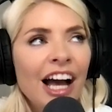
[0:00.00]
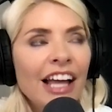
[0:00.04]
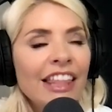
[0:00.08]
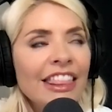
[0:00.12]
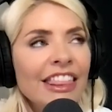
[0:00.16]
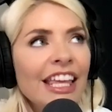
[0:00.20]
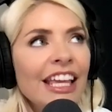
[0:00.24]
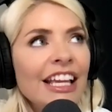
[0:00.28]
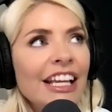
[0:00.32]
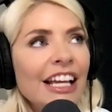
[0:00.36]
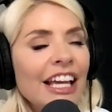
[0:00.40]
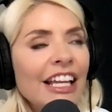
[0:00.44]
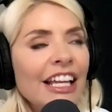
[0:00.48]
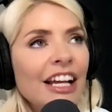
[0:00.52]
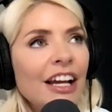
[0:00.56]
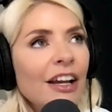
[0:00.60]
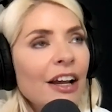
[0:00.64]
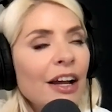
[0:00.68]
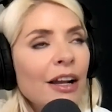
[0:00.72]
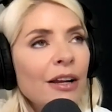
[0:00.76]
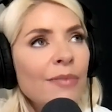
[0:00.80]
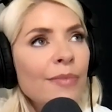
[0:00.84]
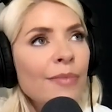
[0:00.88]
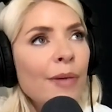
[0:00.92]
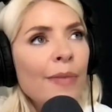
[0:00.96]
think, and
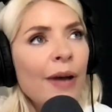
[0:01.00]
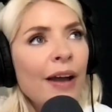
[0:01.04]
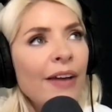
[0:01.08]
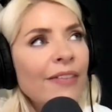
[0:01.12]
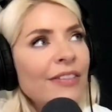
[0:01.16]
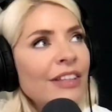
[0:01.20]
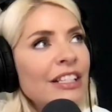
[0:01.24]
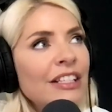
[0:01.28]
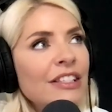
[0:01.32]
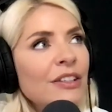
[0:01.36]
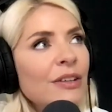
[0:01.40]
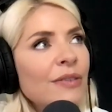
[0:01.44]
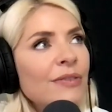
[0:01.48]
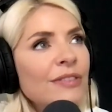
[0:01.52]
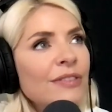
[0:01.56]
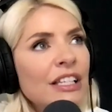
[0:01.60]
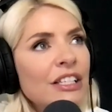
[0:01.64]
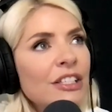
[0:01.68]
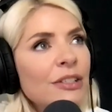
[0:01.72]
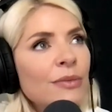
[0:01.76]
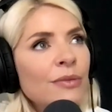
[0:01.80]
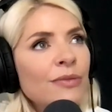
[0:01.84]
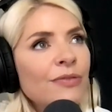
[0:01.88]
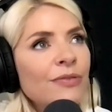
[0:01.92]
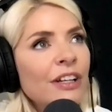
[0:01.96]
I remember having this
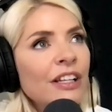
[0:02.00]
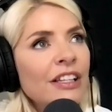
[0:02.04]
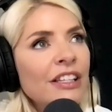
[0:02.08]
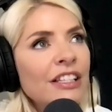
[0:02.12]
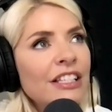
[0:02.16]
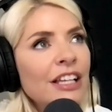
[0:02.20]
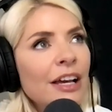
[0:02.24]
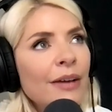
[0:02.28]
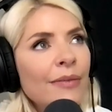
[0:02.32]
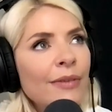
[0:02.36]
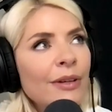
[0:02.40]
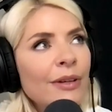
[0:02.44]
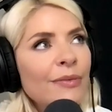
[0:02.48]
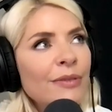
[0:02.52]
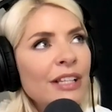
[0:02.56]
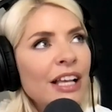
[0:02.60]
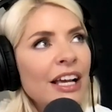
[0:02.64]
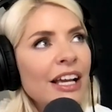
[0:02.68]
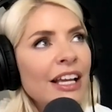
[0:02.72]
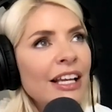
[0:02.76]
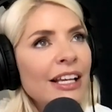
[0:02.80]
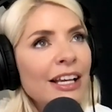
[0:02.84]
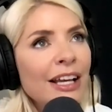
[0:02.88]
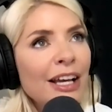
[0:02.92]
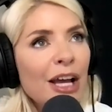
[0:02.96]
conversation with Phil at the time, and it was
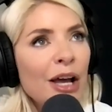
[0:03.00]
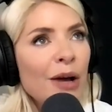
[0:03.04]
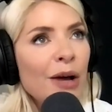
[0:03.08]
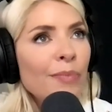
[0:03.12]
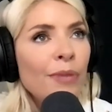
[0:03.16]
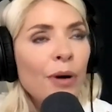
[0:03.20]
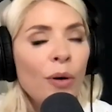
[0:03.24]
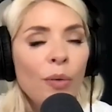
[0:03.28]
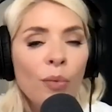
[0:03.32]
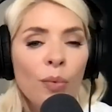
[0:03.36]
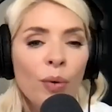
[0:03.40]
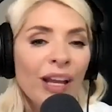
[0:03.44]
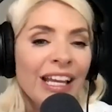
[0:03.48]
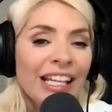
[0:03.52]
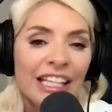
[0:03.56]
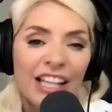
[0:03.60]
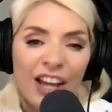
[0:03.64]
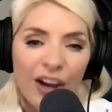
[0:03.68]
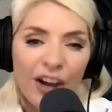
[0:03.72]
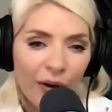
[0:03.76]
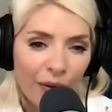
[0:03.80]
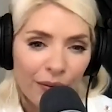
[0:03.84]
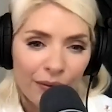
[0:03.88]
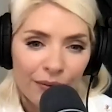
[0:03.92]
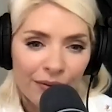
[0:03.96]
like, but we
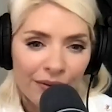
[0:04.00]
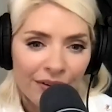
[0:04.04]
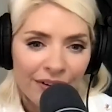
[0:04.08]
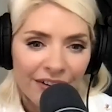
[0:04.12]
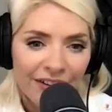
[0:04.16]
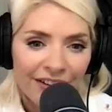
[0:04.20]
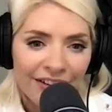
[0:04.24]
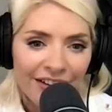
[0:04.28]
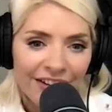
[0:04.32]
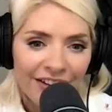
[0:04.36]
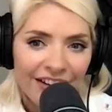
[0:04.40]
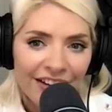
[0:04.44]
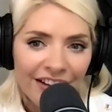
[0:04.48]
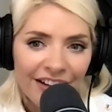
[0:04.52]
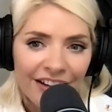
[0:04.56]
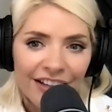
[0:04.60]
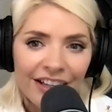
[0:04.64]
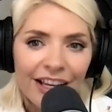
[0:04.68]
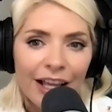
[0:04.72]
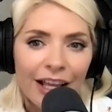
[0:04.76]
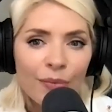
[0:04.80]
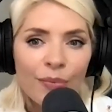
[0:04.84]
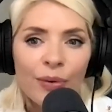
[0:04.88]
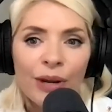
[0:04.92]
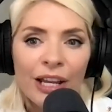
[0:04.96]
know,
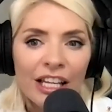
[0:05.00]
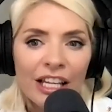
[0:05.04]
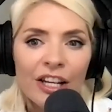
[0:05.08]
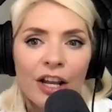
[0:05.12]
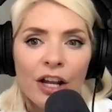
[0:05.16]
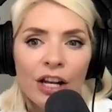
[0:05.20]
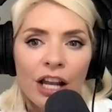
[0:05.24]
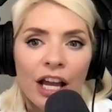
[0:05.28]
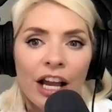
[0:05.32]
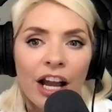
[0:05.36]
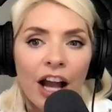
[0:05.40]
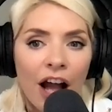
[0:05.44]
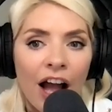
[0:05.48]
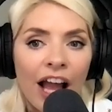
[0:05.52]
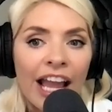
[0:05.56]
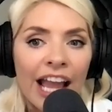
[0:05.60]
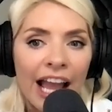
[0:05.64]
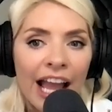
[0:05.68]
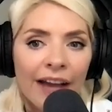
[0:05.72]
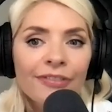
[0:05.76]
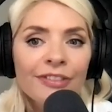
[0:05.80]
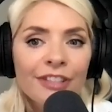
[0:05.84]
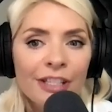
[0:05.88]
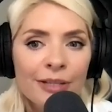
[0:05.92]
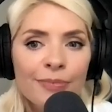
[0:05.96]
I
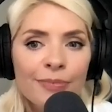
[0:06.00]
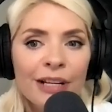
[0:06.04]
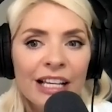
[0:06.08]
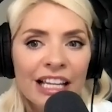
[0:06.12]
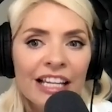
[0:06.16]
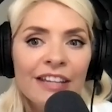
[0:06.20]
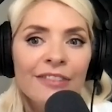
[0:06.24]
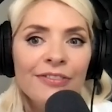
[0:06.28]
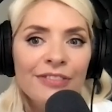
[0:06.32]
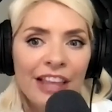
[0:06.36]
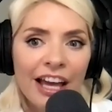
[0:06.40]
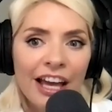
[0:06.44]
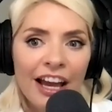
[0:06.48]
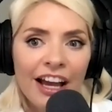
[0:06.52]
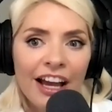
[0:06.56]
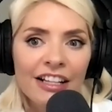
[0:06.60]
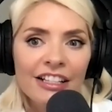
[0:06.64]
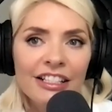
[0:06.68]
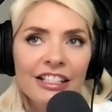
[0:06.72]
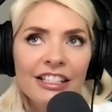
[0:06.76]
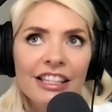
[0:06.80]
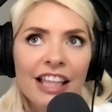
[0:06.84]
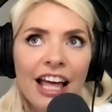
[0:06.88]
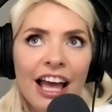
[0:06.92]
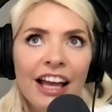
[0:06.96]
have to believe
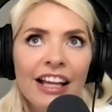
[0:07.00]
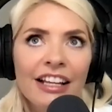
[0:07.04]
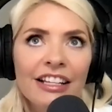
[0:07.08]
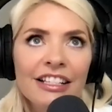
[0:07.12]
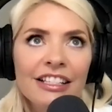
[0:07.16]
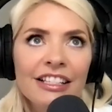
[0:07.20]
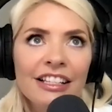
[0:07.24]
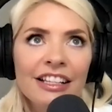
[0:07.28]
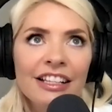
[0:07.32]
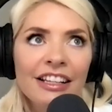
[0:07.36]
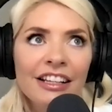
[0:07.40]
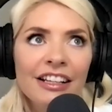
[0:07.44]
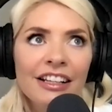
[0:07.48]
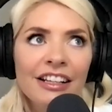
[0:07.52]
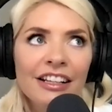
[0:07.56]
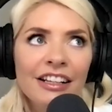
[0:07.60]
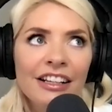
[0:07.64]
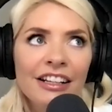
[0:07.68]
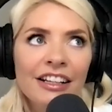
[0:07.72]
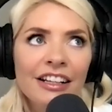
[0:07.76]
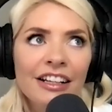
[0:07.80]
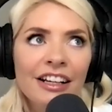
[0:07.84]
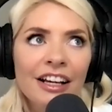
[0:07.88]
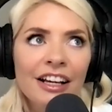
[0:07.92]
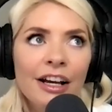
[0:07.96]
that
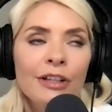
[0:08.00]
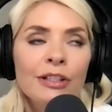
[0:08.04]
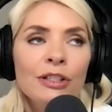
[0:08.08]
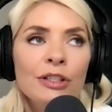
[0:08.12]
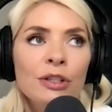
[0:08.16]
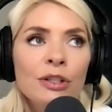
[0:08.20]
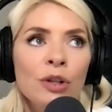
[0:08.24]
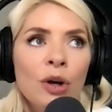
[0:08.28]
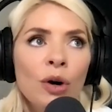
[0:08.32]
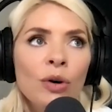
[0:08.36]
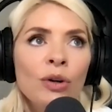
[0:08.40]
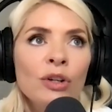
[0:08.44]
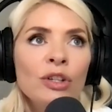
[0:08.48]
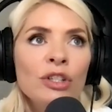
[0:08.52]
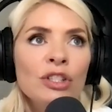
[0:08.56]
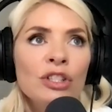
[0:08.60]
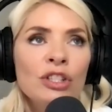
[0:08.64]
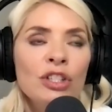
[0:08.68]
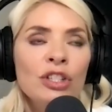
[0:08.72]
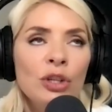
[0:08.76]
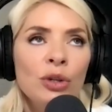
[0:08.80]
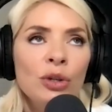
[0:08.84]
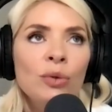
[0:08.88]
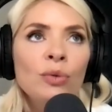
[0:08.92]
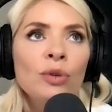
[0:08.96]
as long
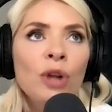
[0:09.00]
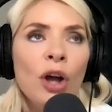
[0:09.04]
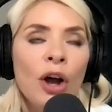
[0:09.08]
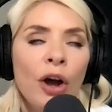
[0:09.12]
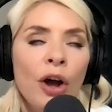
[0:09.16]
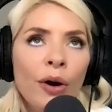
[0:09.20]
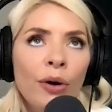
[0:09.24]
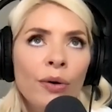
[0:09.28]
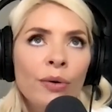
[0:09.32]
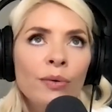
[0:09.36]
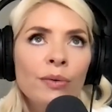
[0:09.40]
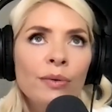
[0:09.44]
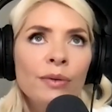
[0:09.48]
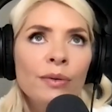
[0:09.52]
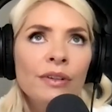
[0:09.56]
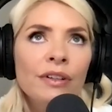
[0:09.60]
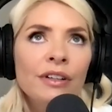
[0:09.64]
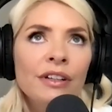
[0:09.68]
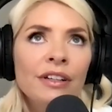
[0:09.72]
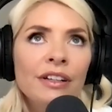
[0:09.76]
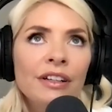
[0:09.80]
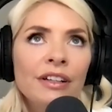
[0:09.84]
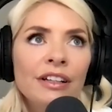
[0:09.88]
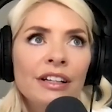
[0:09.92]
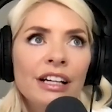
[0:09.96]
as you know
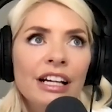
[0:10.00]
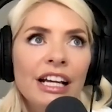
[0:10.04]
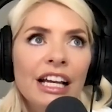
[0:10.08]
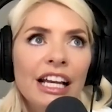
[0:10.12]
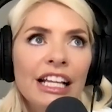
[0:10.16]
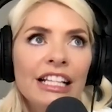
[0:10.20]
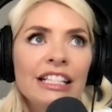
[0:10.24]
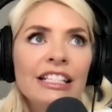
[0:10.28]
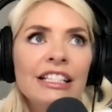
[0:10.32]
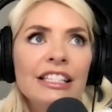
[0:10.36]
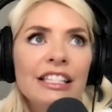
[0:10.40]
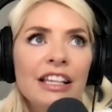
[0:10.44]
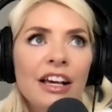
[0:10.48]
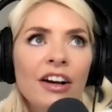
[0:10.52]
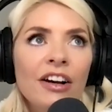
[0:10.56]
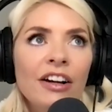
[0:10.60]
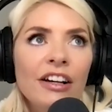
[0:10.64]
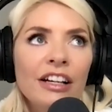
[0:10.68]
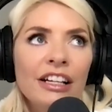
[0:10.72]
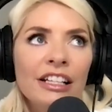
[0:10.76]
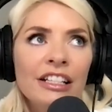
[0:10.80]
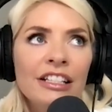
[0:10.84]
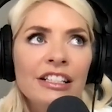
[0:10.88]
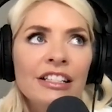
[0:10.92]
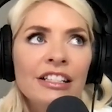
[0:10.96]

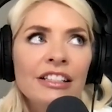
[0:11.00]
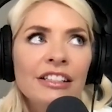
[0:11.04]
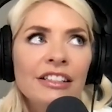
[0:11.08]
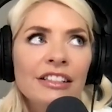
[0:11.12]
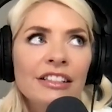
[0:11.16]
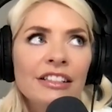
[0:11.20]
inside,